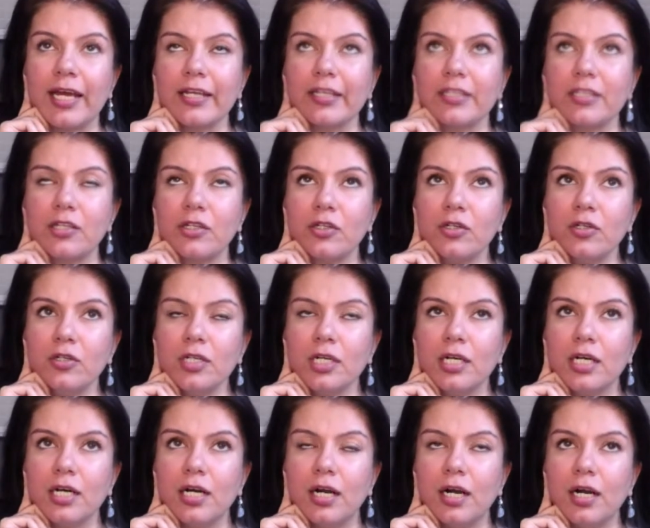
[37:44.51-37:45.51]
And, you know,
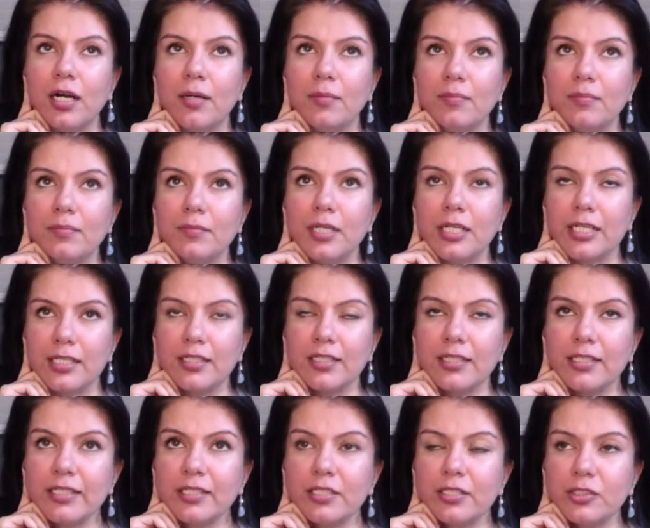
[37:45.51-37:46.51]
another
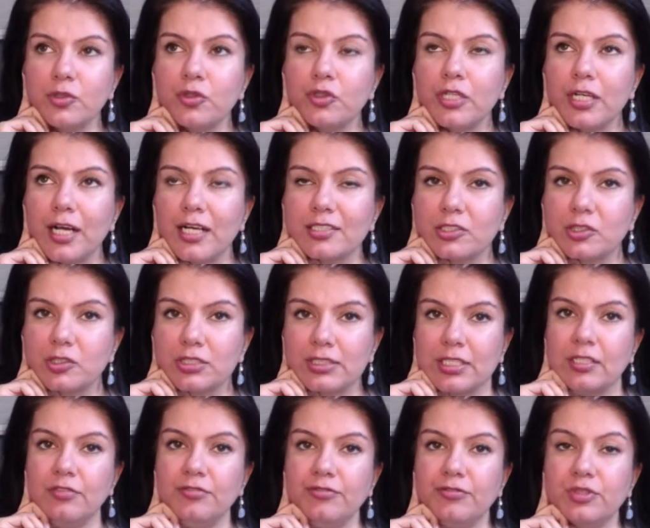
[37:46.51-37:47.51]
thing you can ask
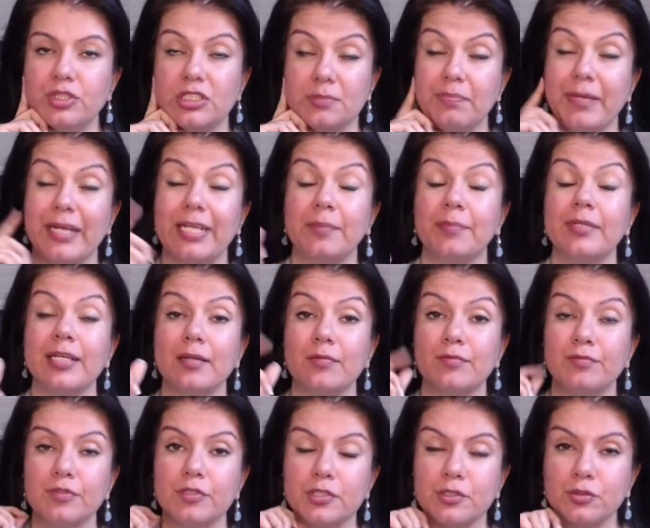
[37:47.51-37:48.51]
yourself, which might be
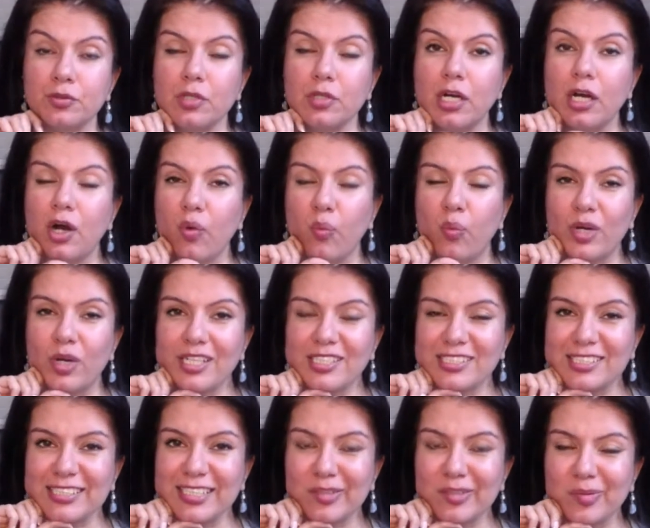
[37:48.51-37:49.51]
helpful to you, what is
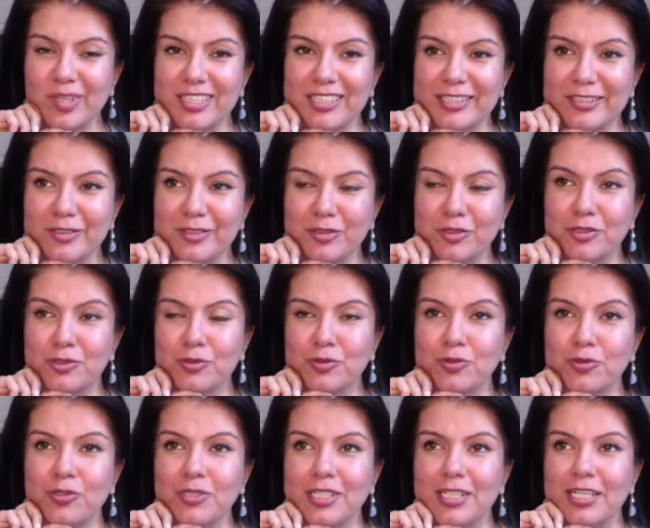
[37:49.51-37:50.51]
it that one thing you could
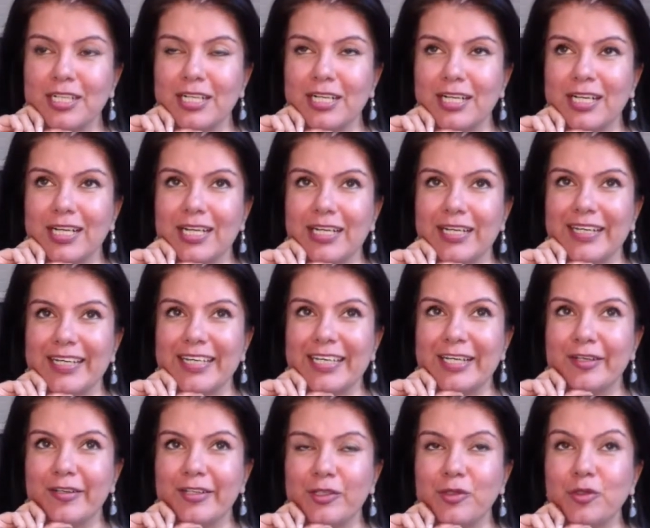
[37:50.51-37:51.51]
do?
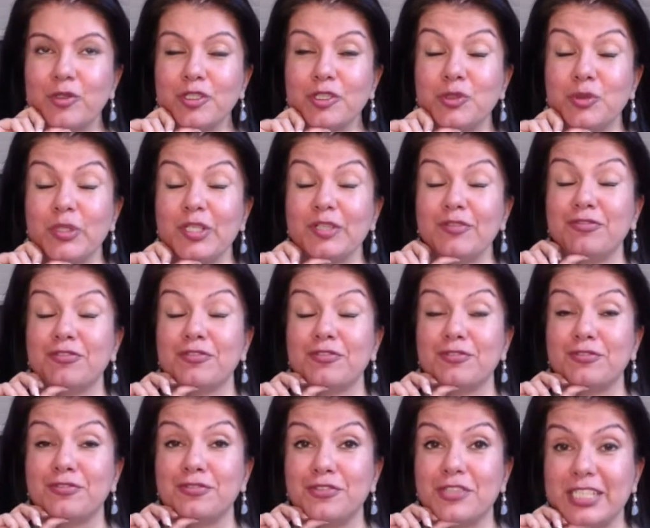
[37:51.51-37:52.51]
You could do it for
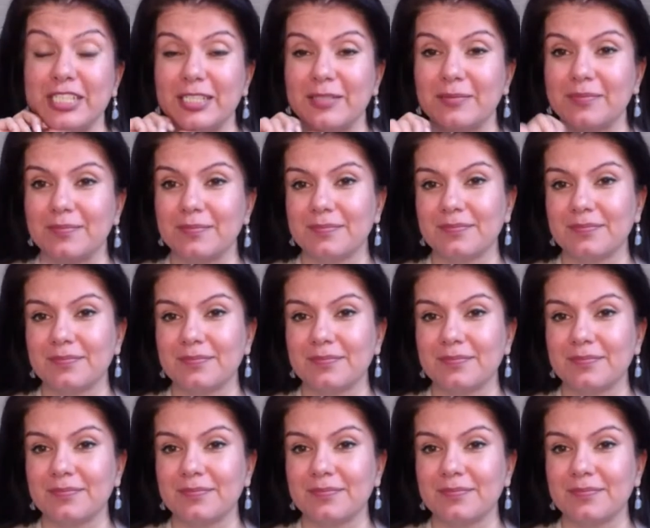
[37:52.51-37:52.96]
free.